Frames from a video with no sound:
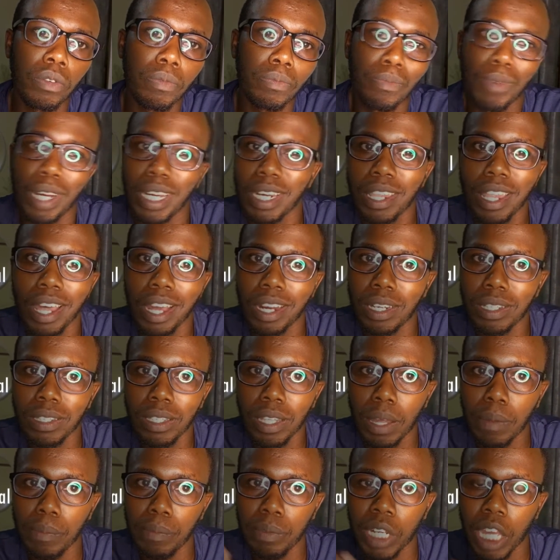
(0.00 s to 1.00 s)
But at the
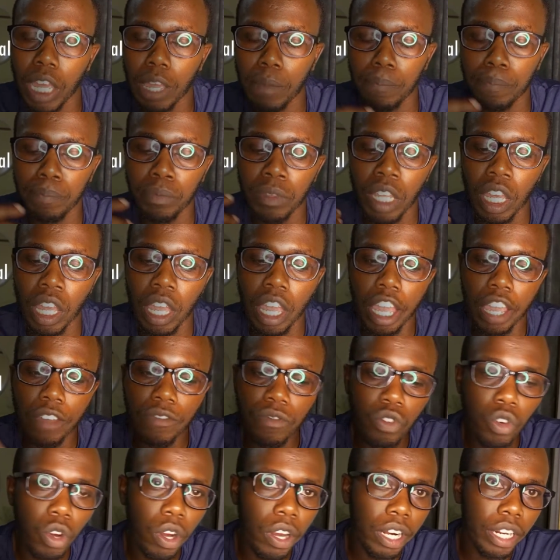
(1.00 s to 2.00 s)
same time, if
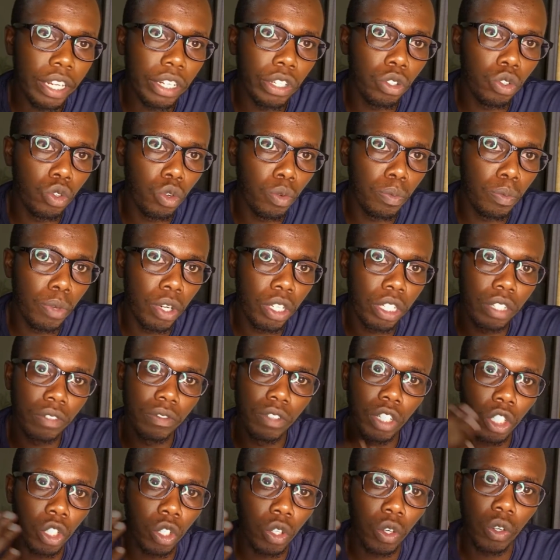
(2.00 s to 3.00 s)
you are into
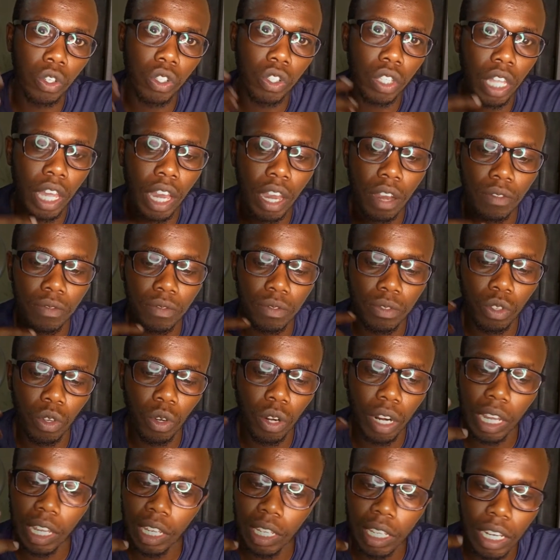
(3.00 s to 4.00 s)
motivational stuff, you
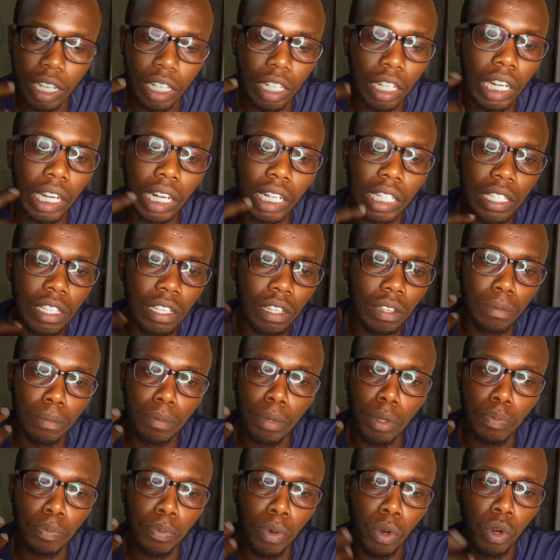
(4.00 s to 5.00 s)
like encouraging
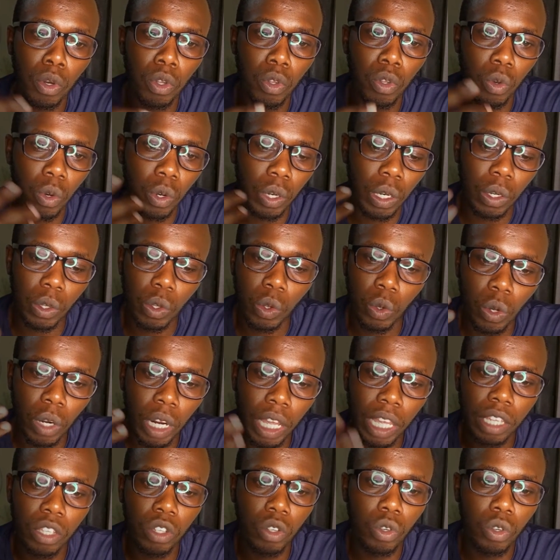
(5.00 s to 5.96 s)
people, you like